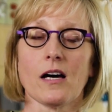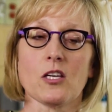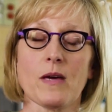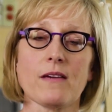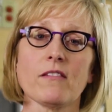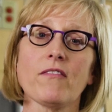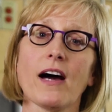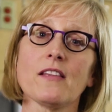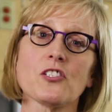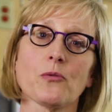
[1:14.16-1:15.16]
You may even
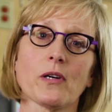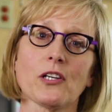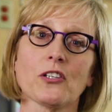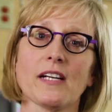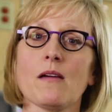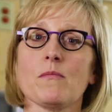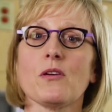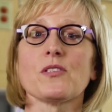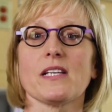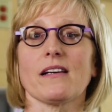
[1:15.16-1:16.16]
find that you want to create
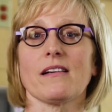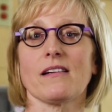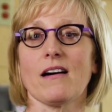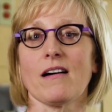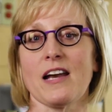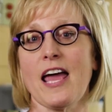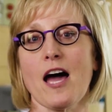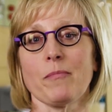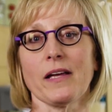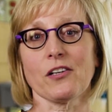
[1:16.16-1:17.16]
music on an
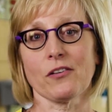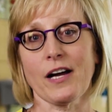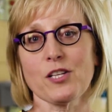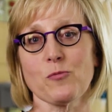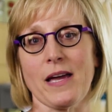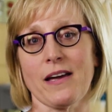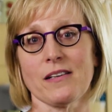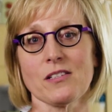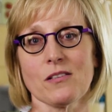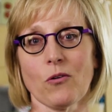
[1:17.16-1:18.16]
app like
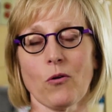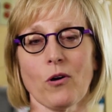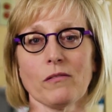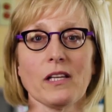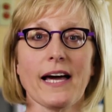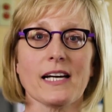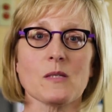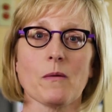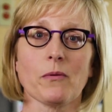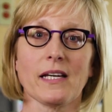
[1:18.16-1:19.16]
GarageBand or
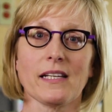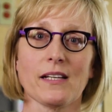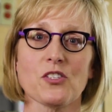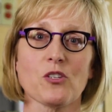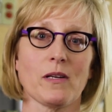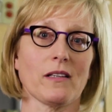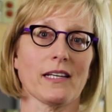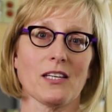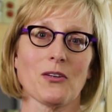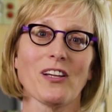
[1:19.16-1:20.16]
relax by playing an instrument
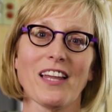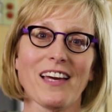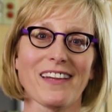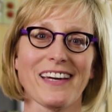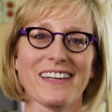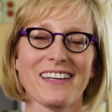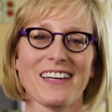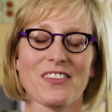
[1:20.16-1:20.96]
like a ukulele.